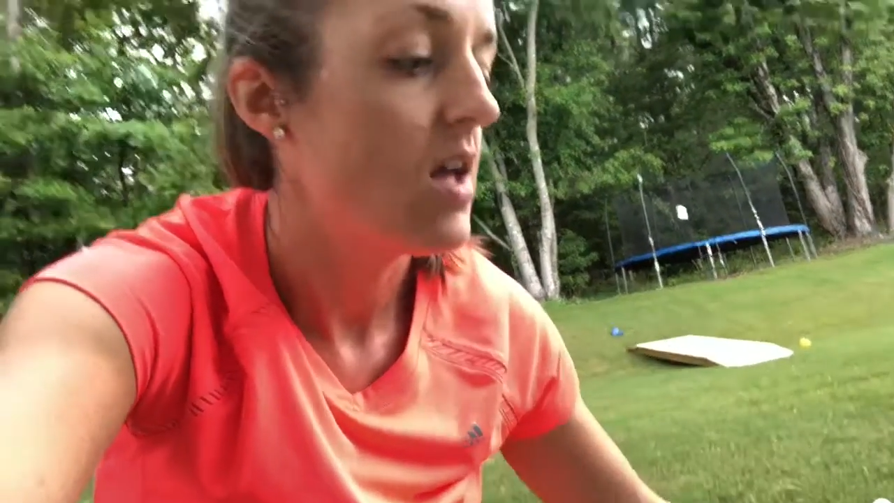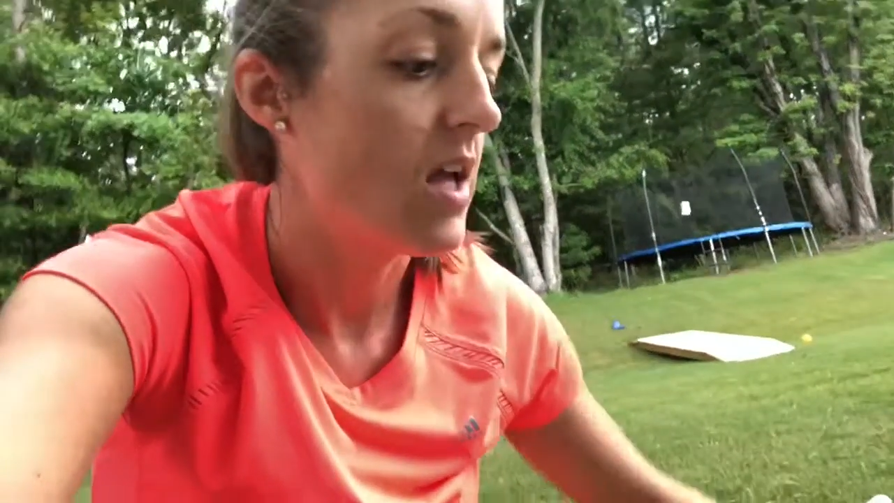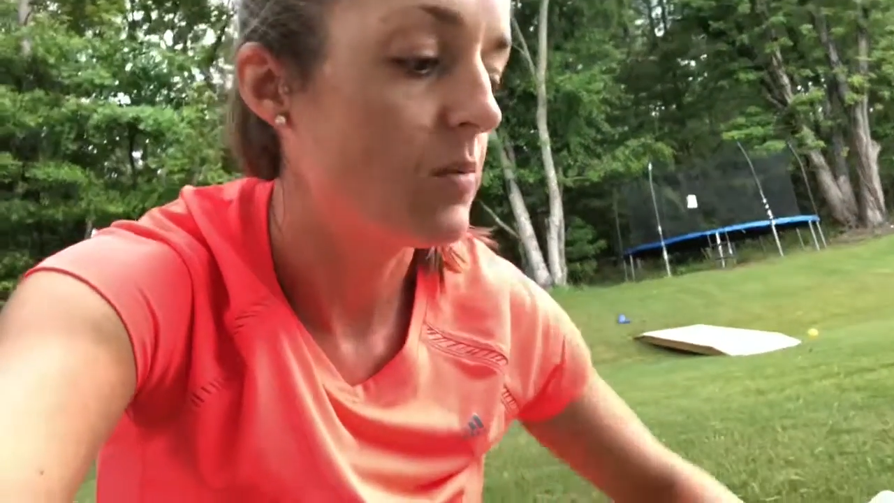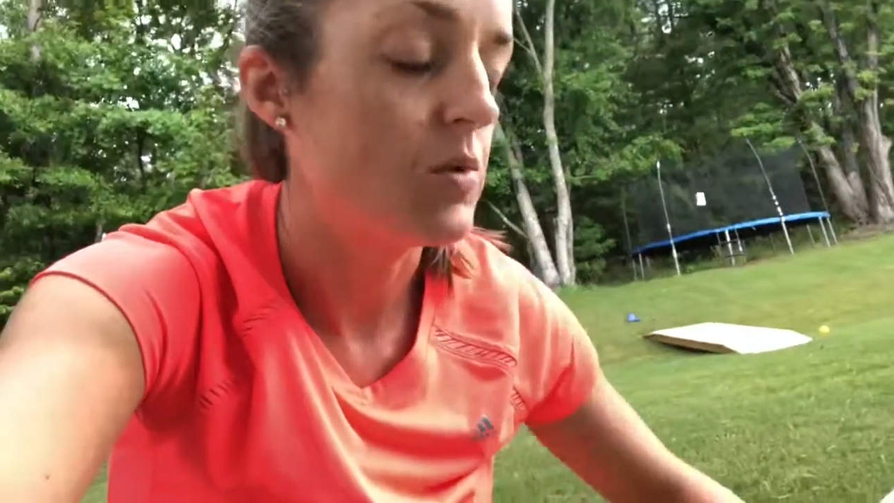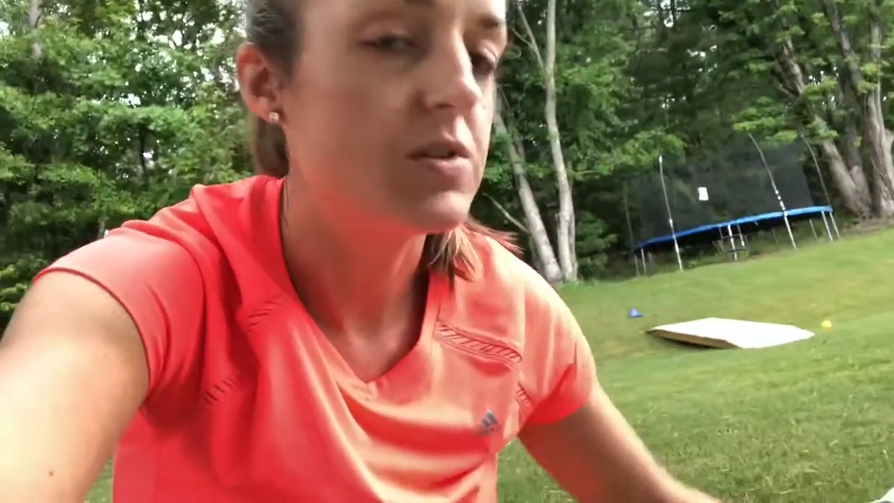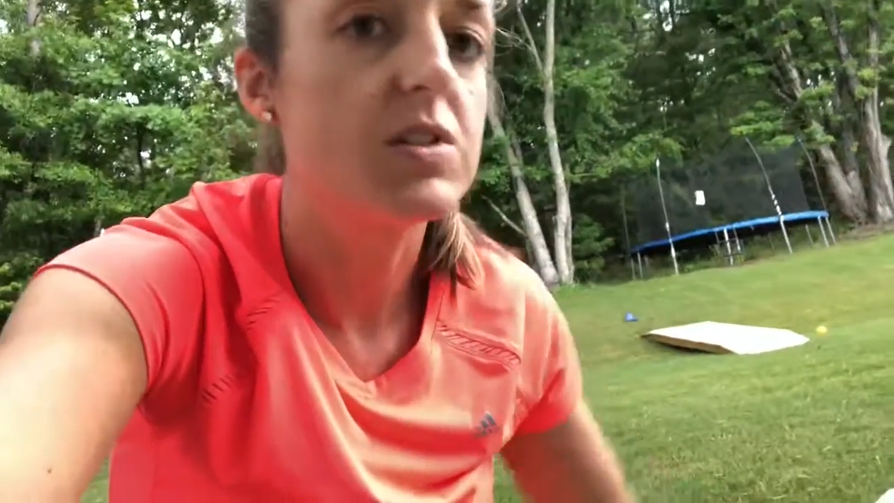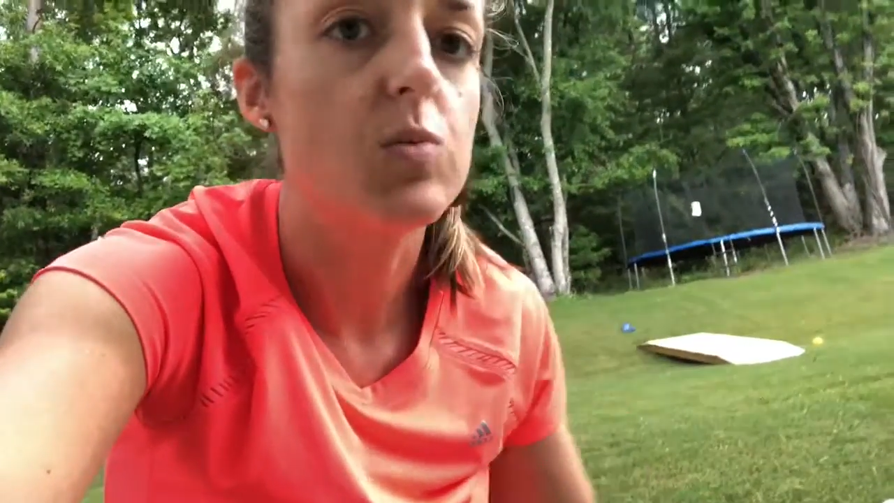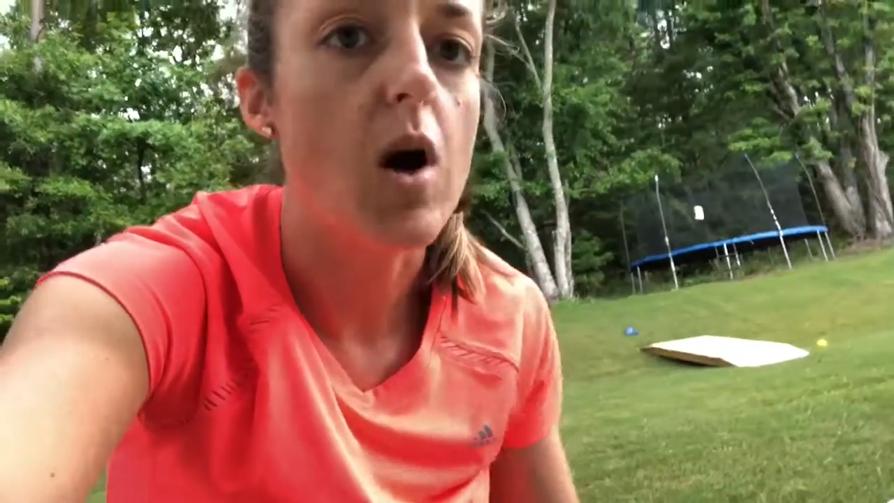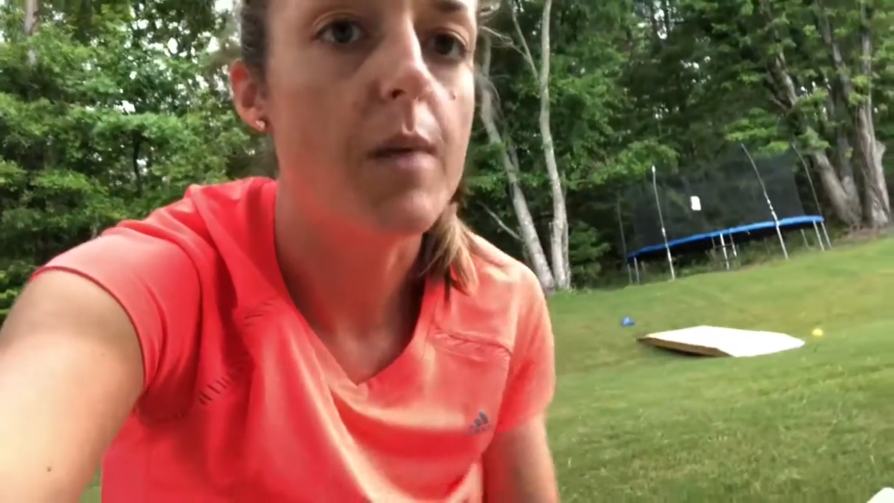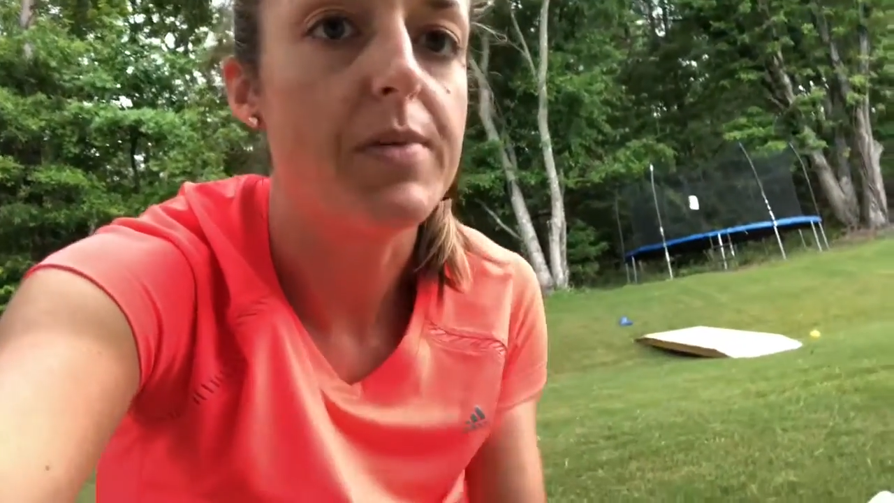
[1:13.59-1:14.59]
and we'll
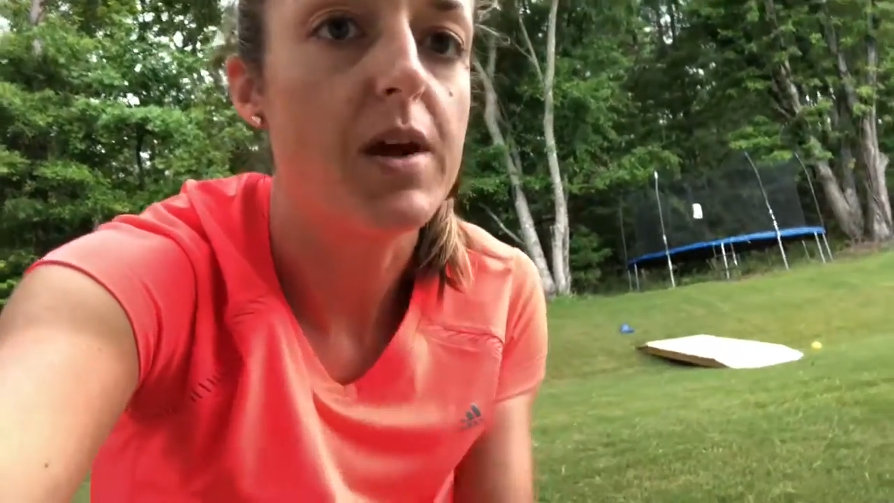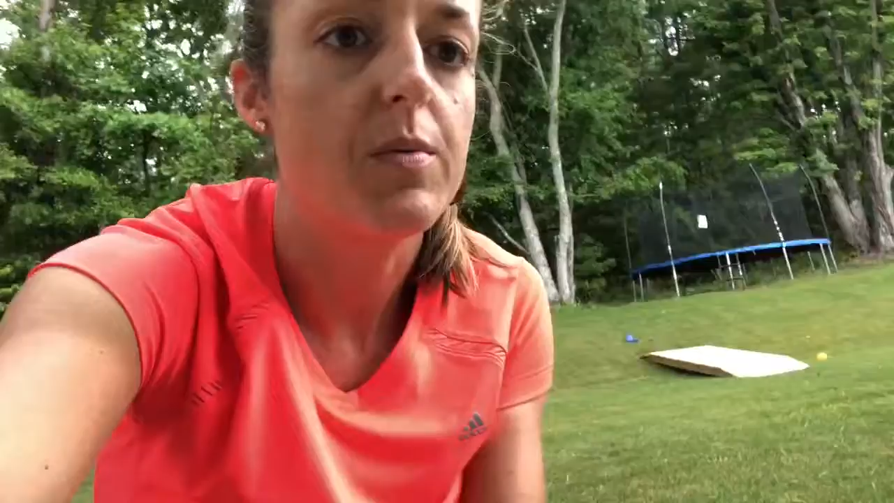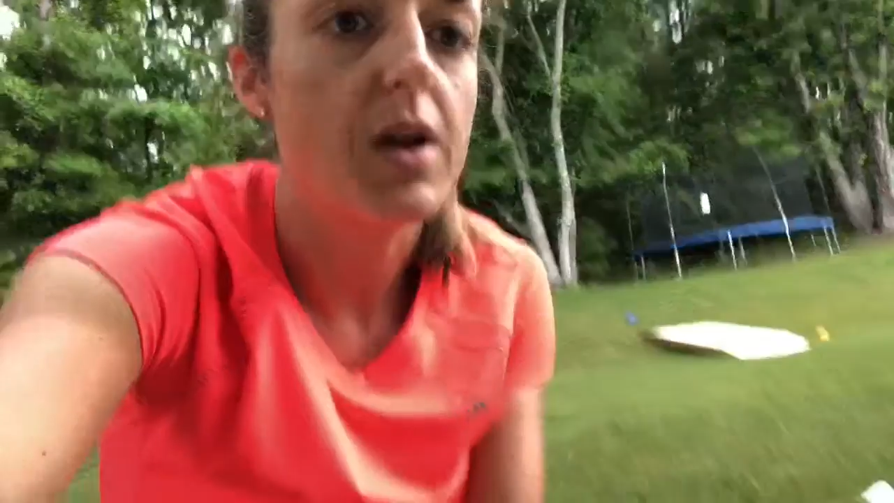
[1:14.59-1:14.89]
swap that